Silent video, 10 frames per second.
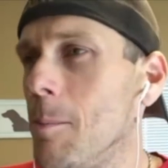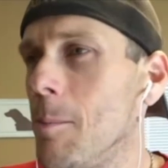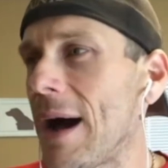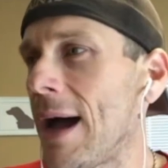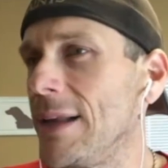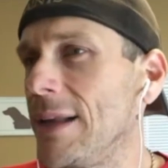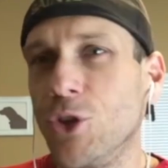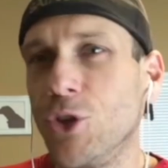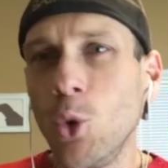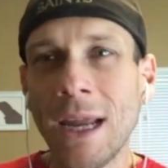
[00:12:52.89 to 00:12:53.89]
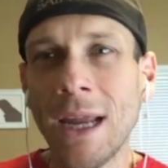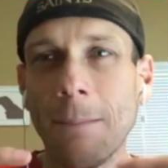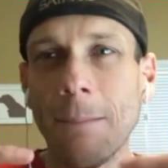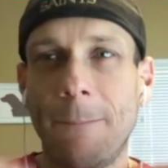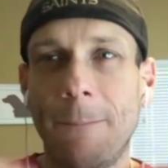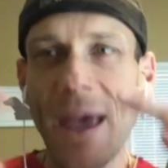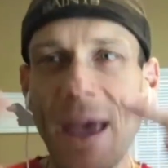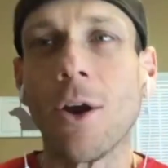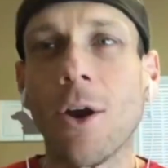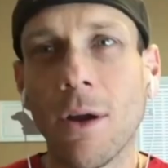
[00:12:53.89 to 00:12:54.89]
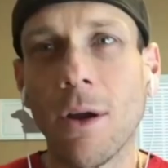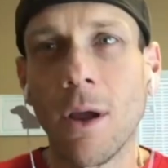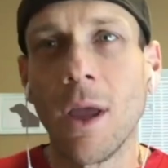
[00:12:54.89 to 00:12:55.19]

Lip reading: by doing it better.